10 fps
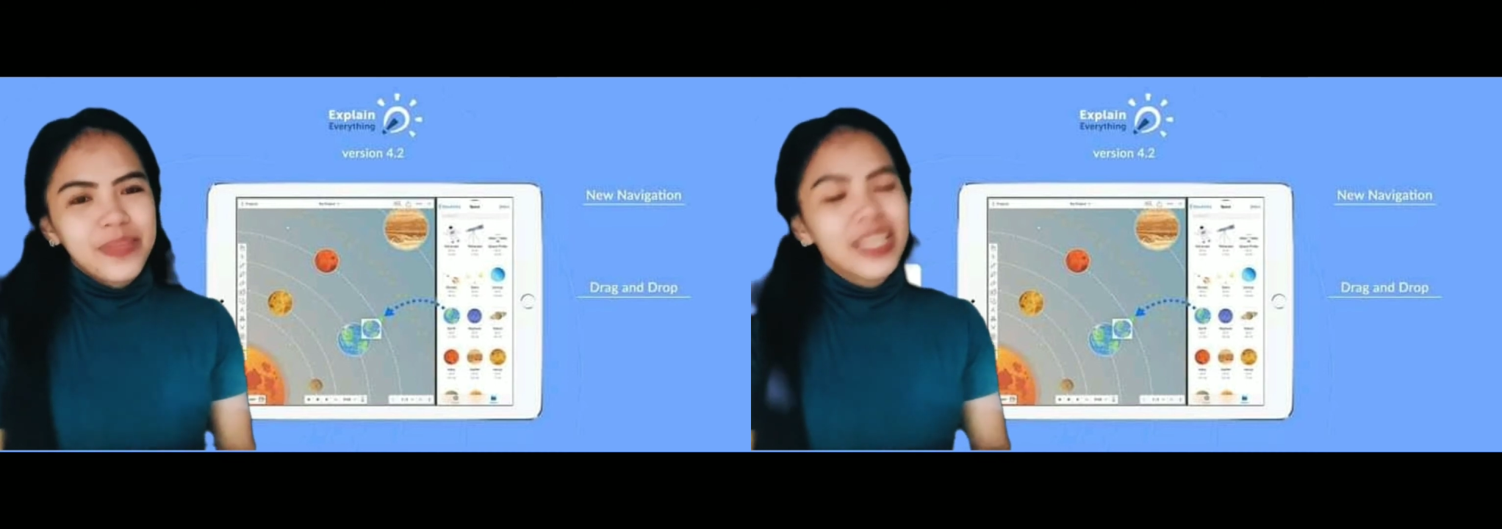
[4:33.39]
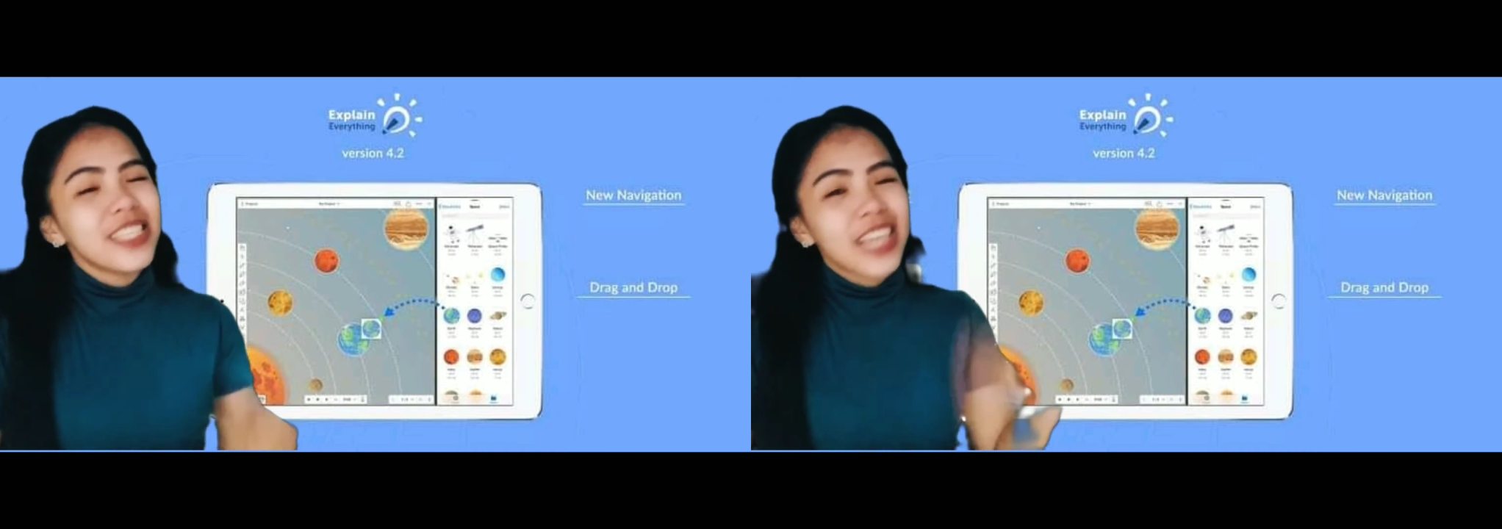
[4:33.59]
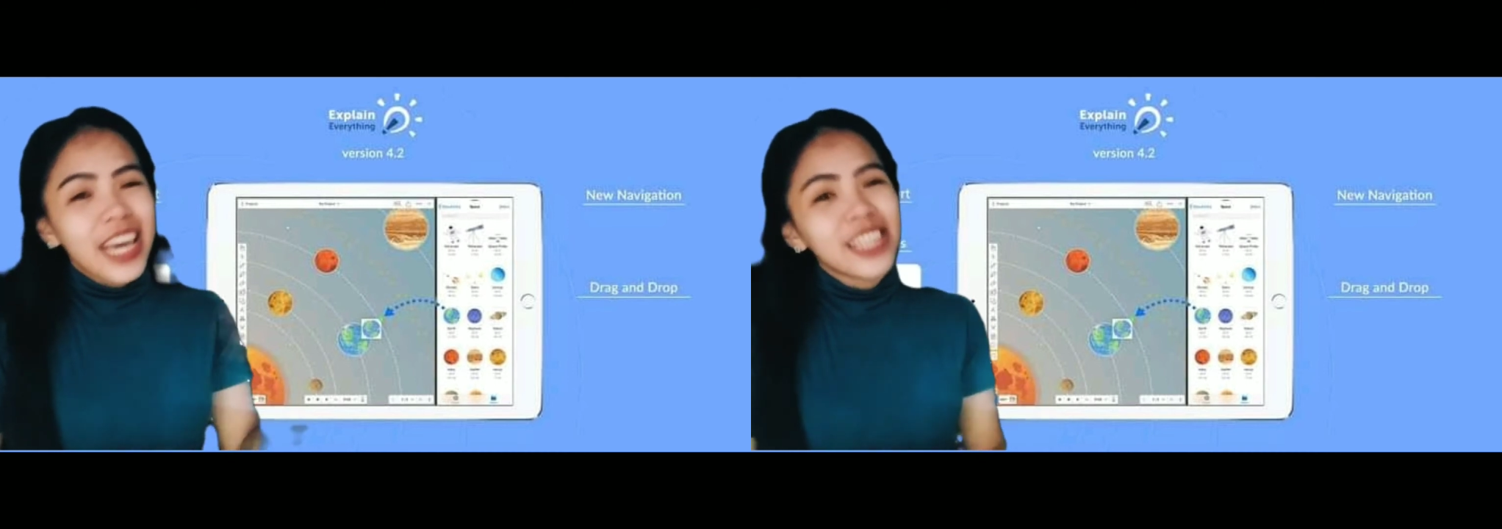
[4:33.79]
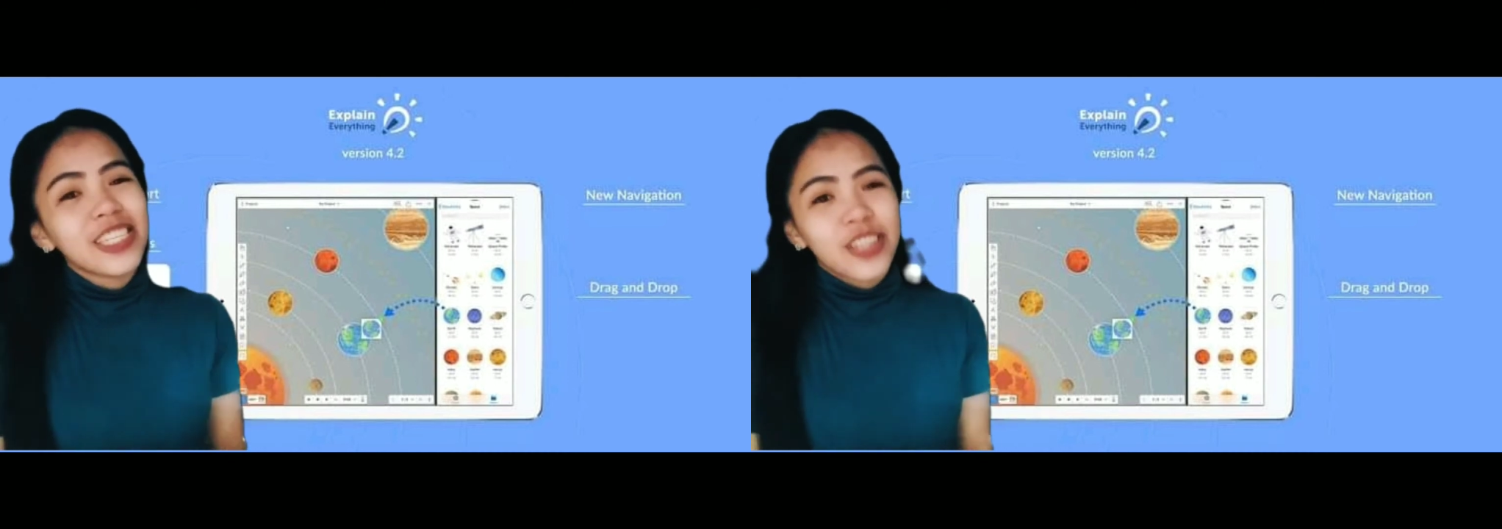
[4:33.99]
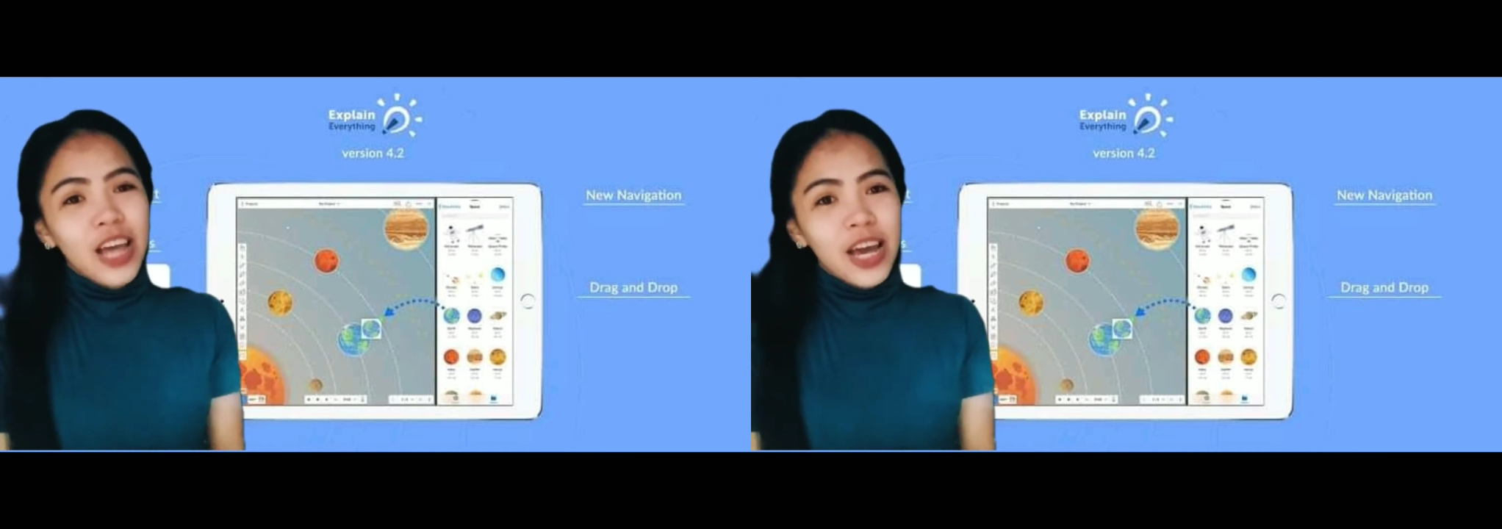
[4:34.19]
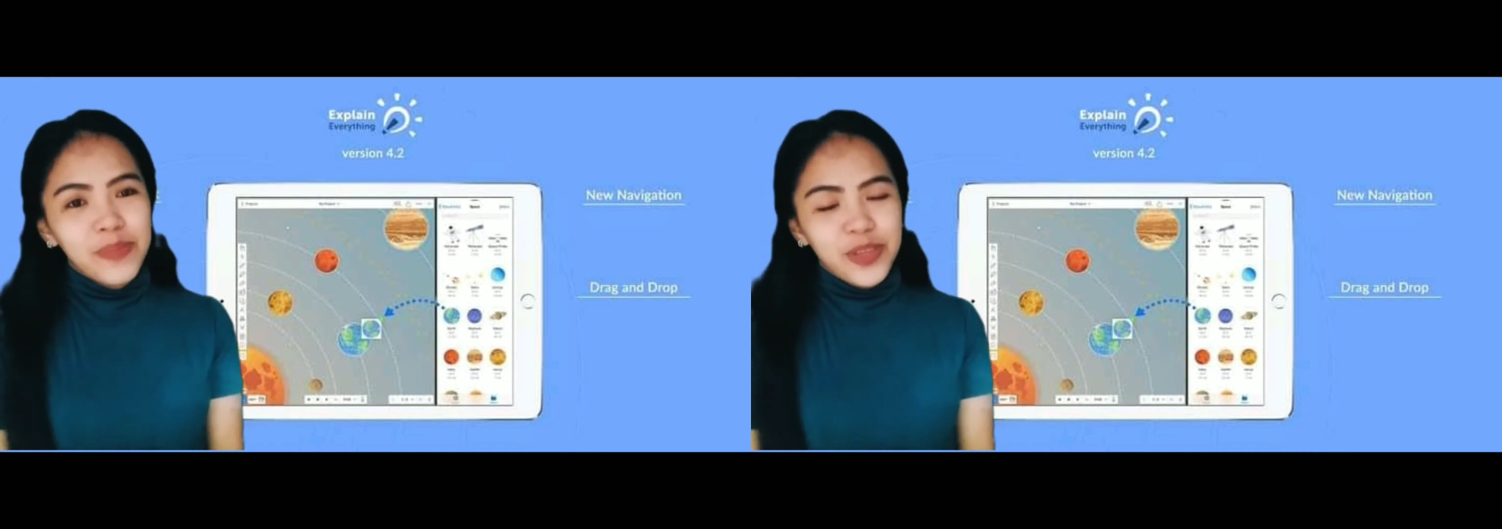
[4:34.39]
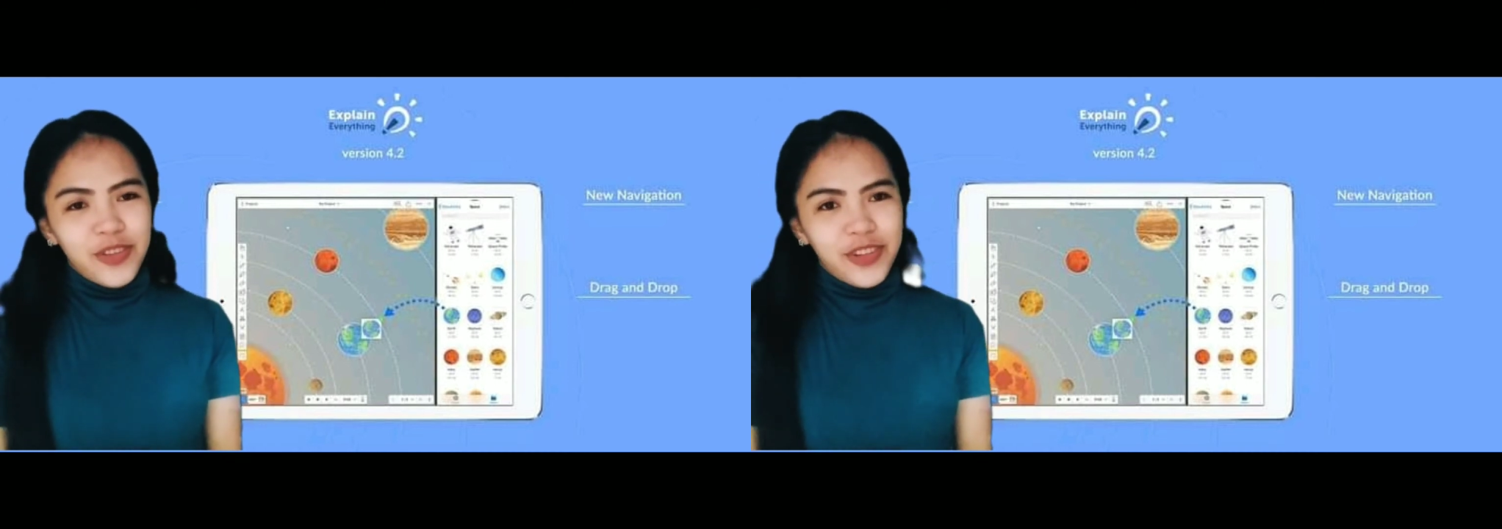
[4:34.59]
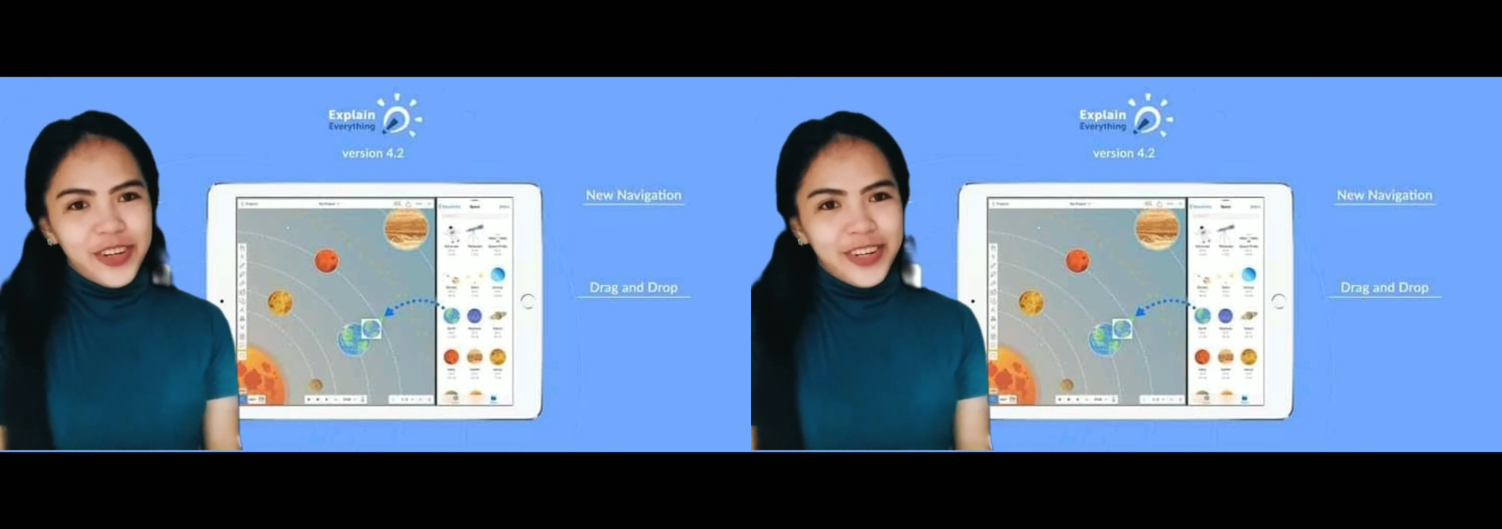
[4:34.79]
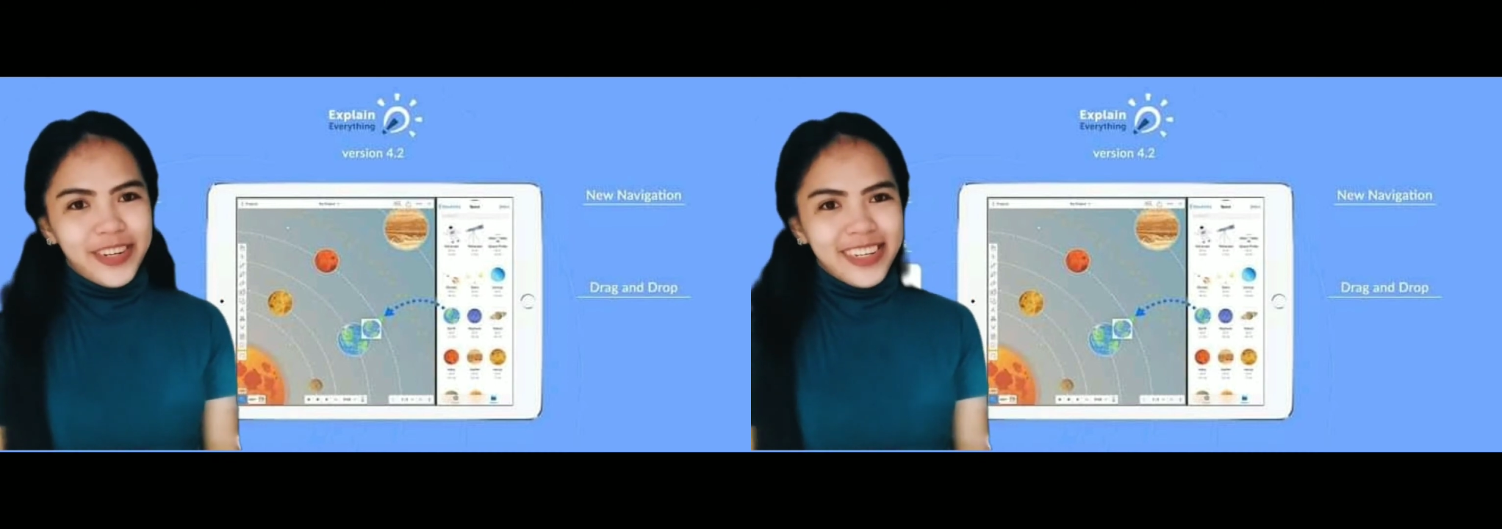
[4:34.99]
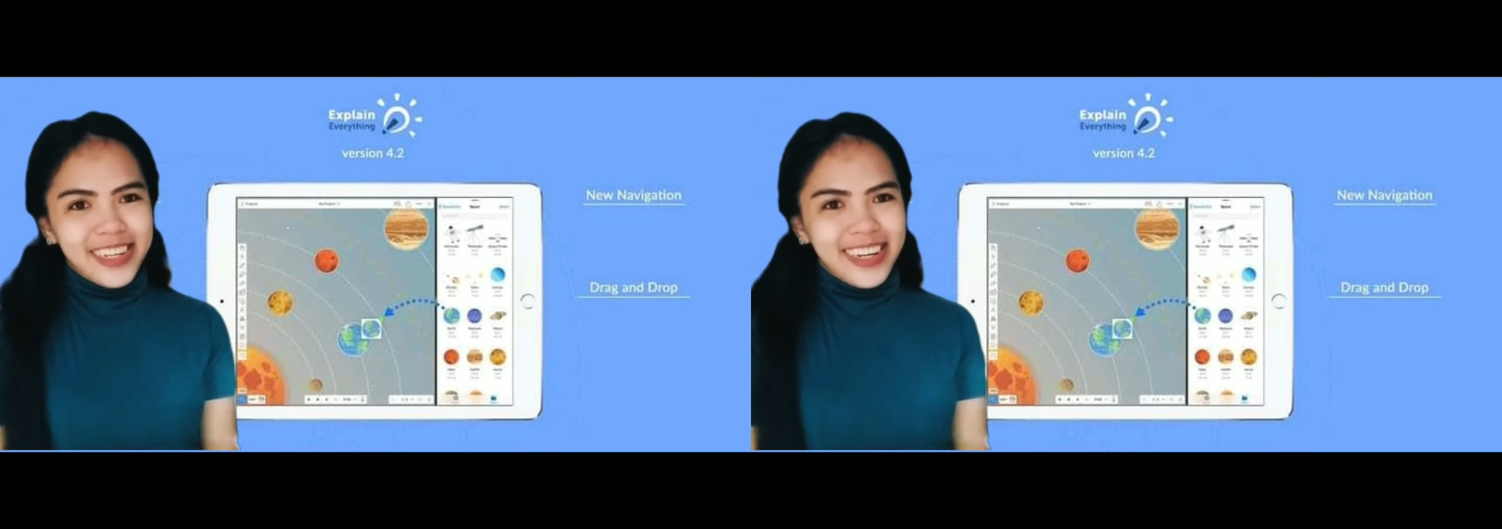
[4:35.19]
it takes time to
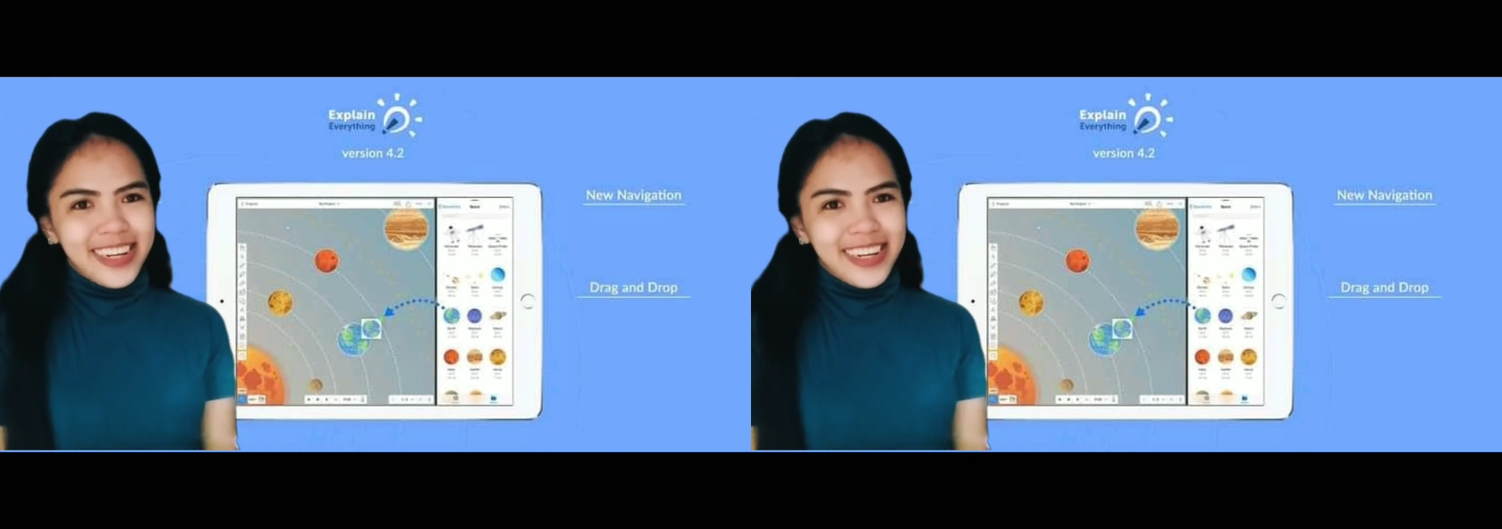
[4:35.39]
learn.